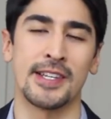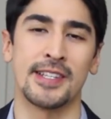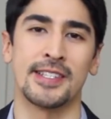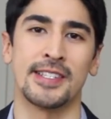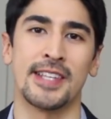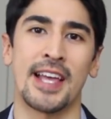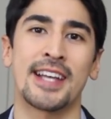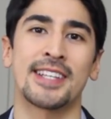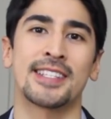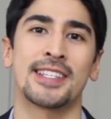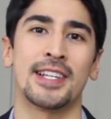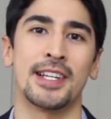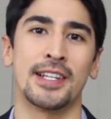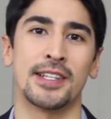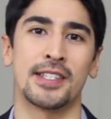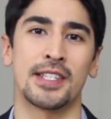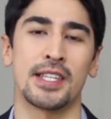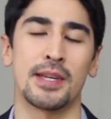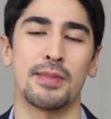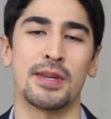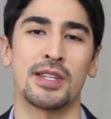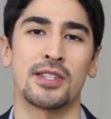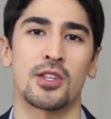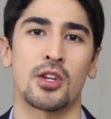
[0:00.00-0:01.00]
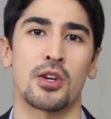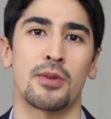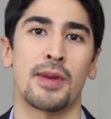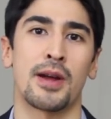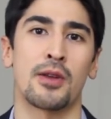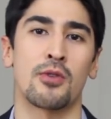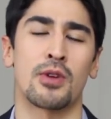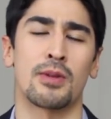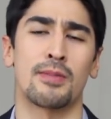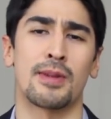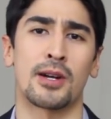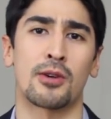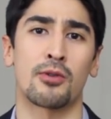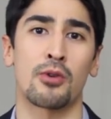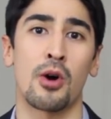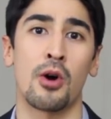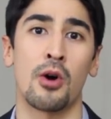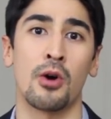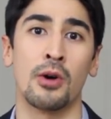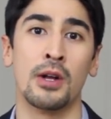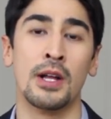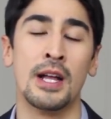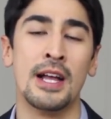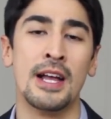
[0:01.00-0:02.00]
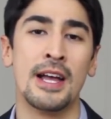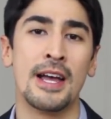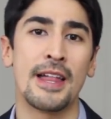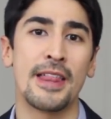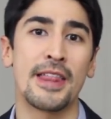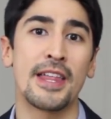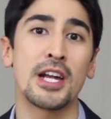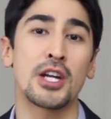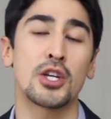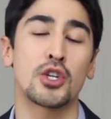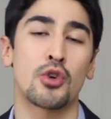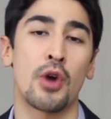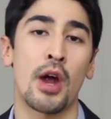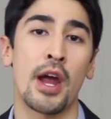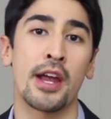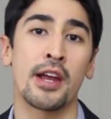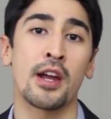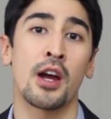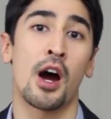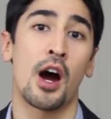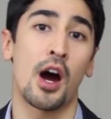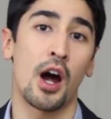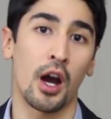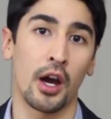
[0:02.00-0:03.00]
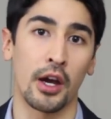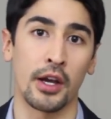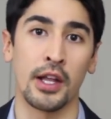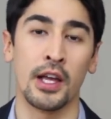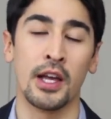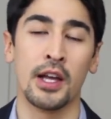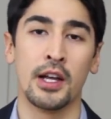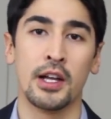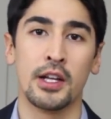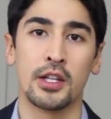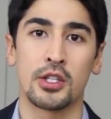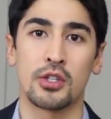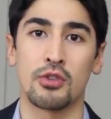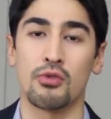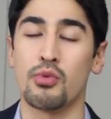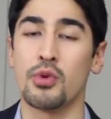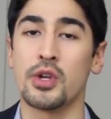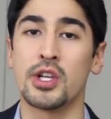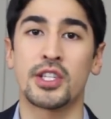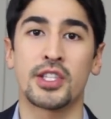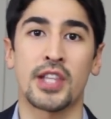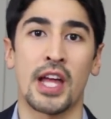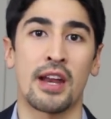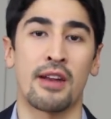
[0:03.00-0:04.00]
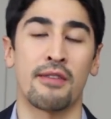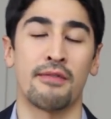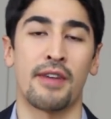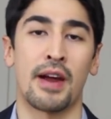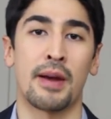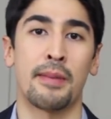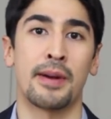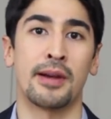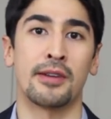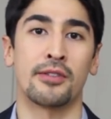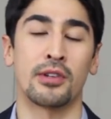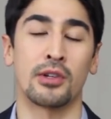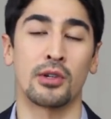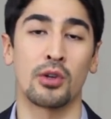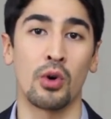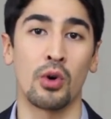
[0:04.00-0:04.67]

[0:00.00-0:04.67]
His Excellency Mr. Emmanuel Macron, they're trying hard to reach that environmental